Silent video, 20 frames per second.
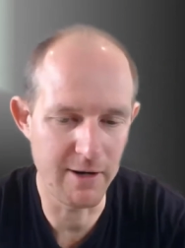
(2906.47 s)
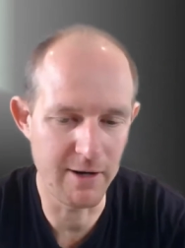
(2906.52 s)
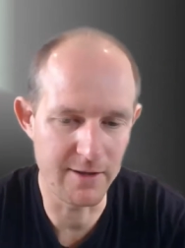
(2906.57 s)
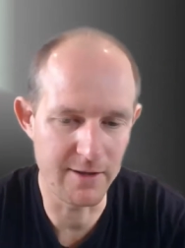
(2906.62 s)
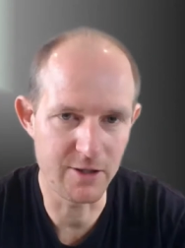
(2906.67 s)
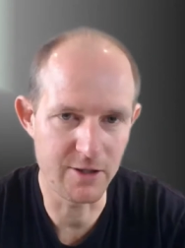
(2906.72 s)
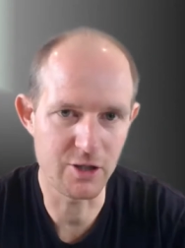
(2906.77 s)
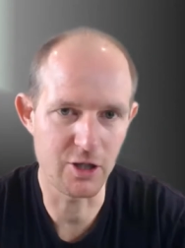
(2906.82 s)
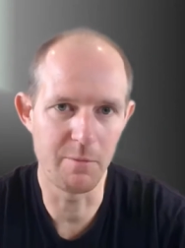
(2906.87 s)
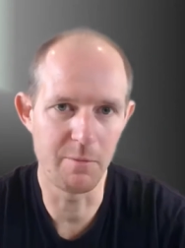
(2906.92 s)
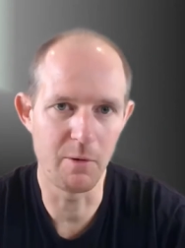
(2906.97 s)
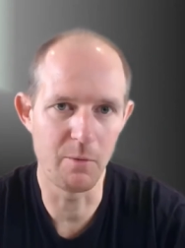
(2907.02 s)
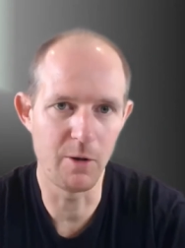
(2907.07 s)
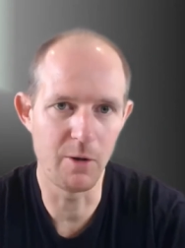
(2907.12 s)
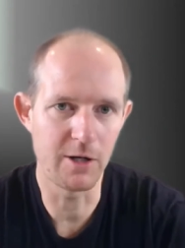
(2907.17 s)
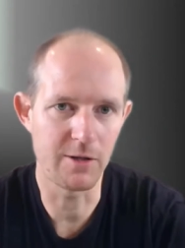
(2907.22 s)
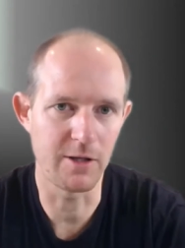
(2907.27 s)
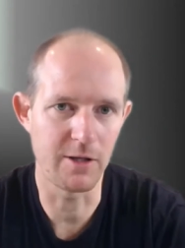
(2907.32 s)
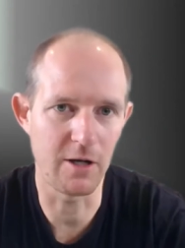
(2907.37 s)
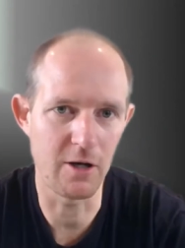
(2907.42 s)
around the scope of
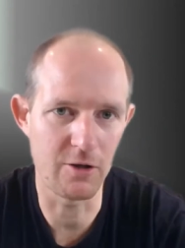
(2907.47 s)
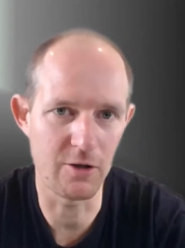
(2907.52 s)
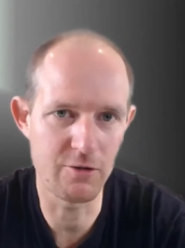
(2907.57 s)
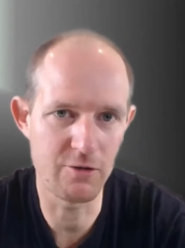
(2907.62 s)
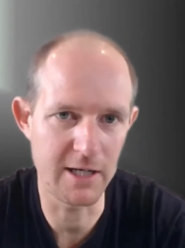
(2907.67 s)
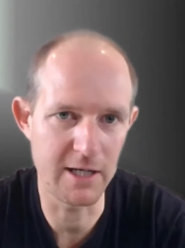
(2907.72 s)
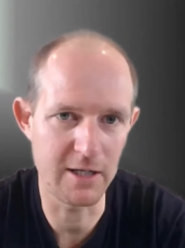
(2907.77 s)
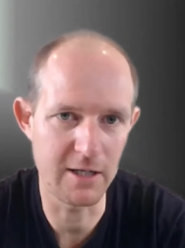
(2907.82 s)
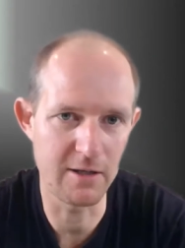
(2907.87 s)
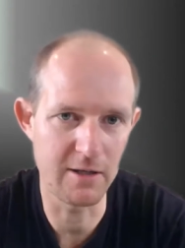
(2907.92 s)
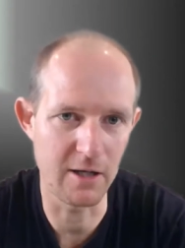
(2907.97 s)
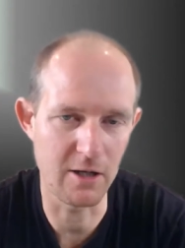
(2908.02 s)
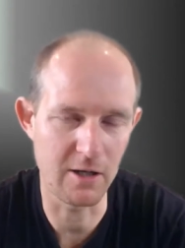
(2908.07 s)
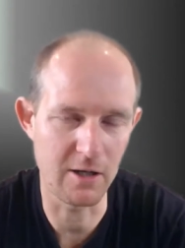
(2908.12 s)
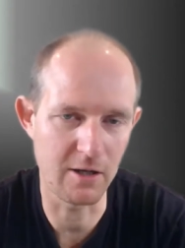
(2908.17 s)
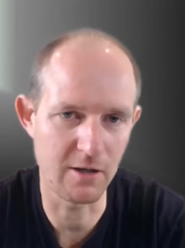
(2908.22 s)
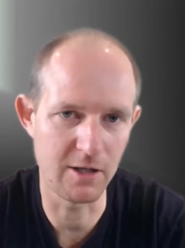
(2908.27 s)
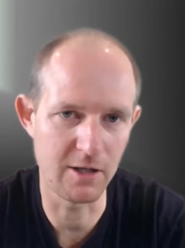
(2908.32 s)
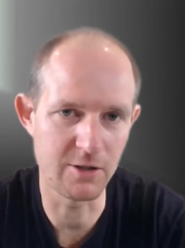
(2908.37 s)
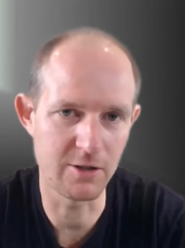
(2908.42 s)
work the contract the
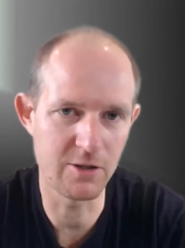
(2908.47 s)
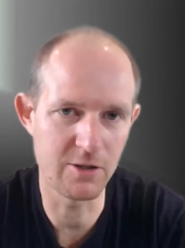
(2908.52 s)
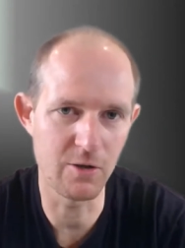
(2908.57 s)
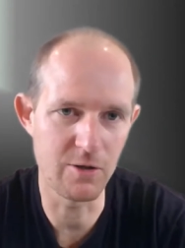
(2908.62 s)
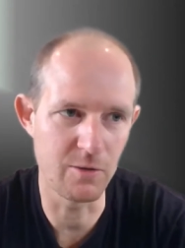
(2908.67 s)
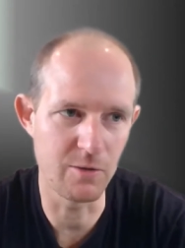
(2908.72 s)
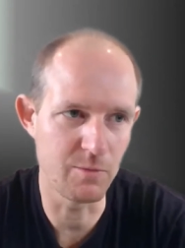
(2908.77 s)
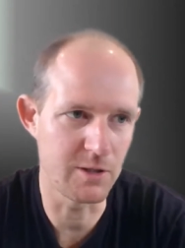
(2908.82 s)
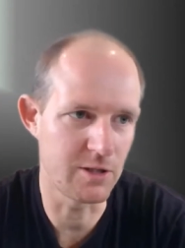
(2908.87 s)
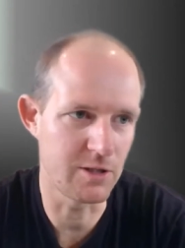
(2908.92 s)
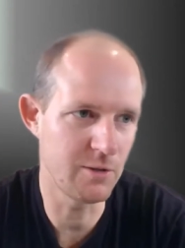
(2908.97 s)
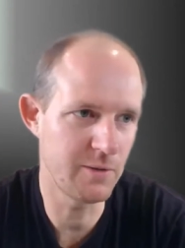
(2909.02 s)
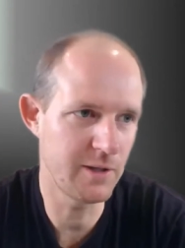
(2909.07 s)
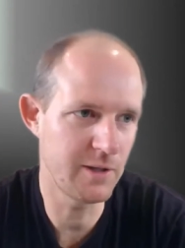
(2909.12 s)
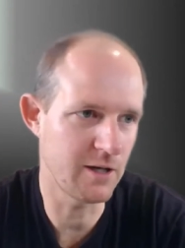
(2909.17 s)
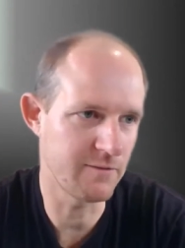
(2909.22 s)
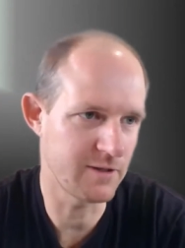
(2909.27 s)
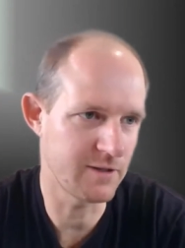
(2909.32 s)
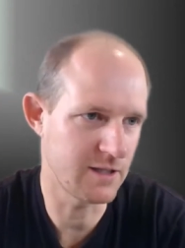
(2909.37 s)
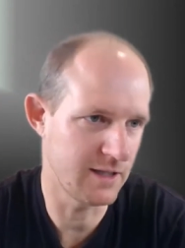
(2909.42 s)
consultant was doing
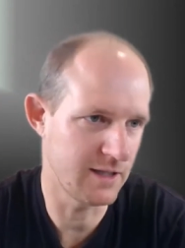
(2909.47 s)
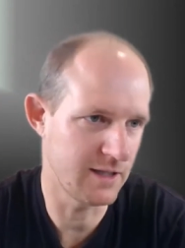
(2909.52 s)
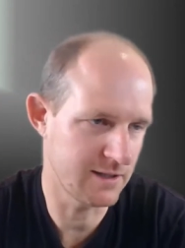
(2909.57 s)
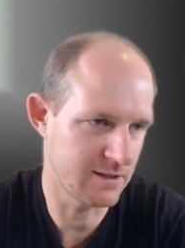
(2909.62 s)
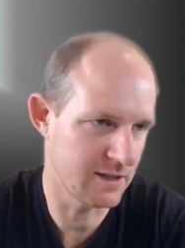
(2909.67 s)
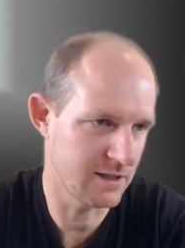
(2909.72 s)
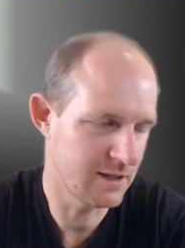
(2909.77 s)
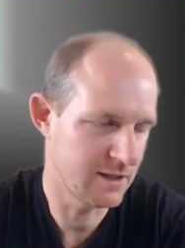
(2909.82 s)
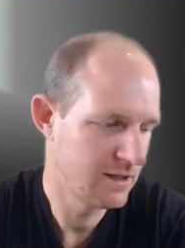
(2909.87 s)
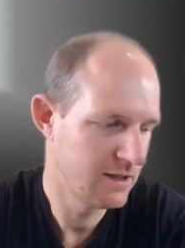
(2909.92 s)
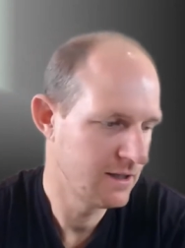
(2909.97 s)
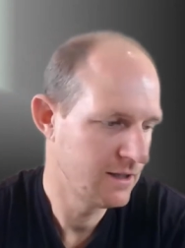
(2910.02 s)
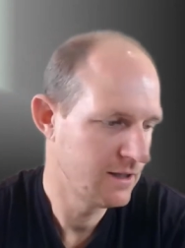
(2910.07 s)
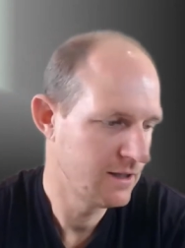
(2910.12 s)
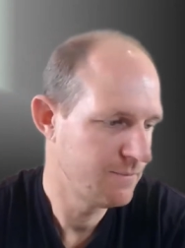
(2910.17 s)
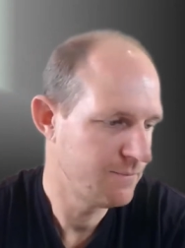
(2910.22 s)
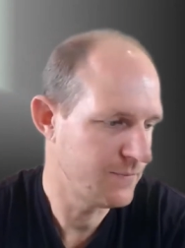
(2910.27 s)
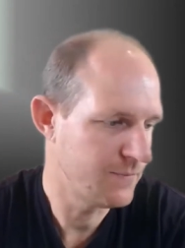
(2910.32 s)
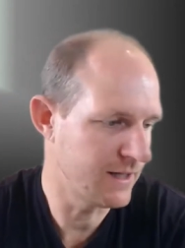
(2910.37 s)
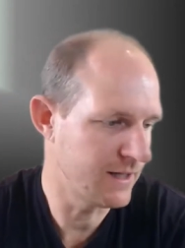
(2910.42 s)
obviously there's a
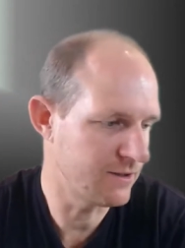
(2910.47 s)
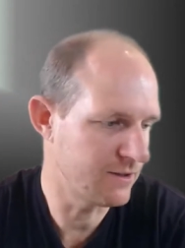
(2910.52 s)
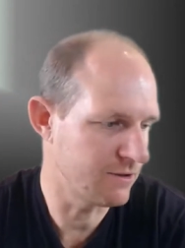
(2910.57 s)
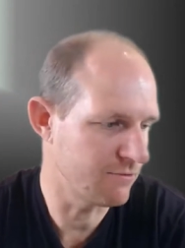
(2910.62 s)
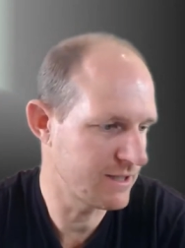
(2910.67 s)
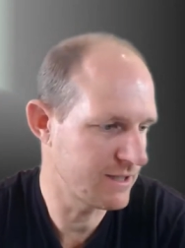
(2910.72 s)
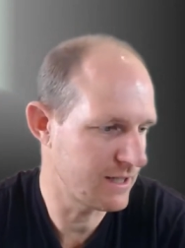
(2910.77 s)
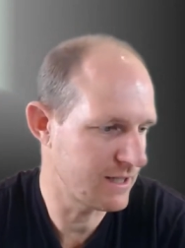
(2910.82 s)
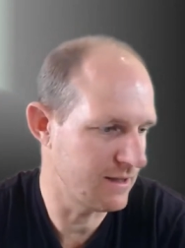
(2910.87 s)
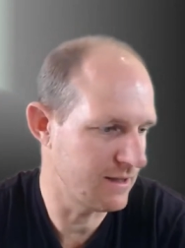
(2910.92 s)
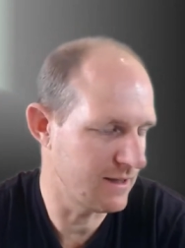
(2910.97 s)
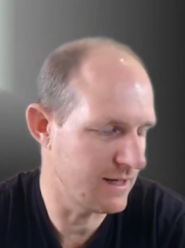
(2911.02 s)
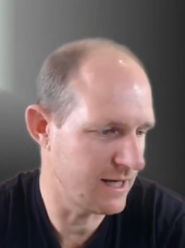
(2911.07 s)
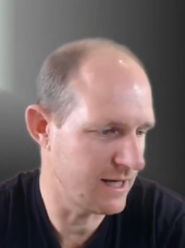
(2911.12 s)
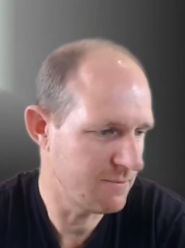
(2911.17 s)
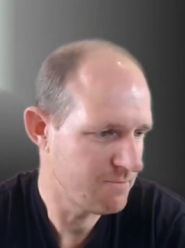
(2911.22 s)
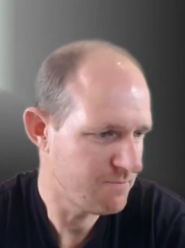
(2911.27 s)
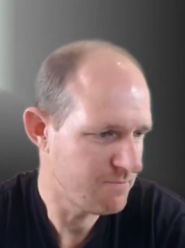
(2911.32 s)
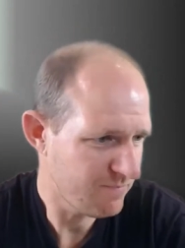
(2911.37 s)
there's a risk in there.